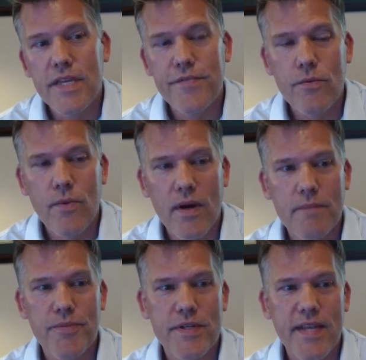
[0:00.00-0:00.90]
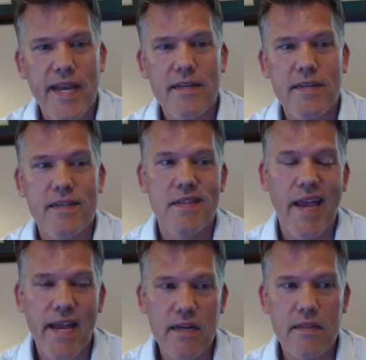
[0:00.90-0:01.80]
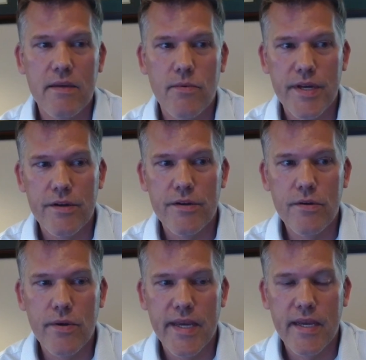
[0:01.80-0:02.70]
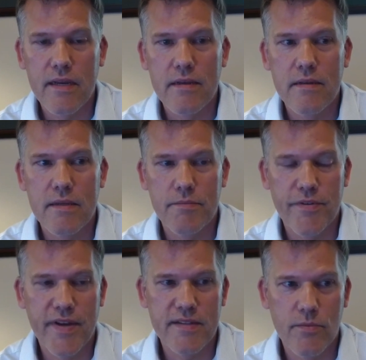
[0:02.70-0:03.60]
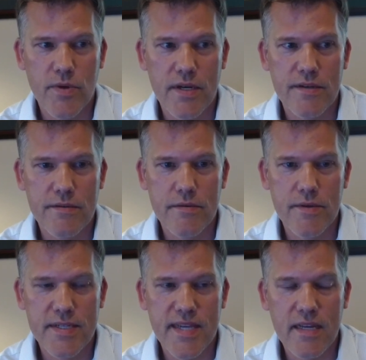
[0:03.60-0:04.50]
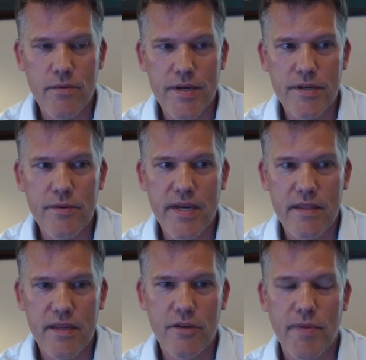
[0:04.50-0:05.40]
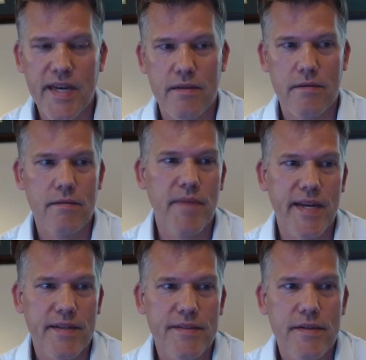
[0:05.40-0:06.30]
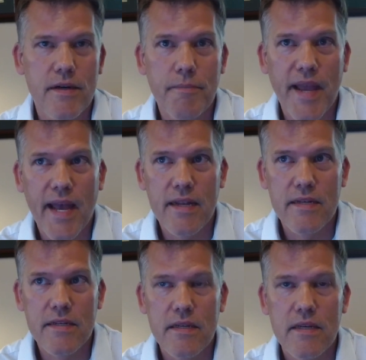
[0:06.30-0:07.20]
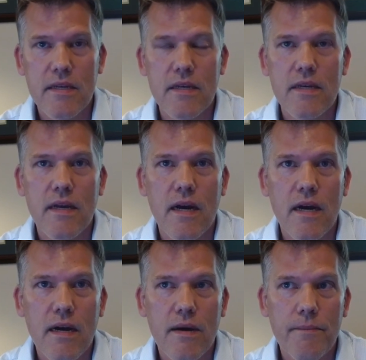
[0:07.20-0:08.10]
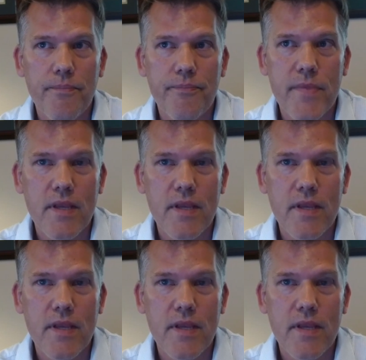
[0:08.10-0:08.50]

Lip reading: if you want to protect exactly what you're doing to prevent someone else from doing exactly what you're doing, then you might consider a patent. Um,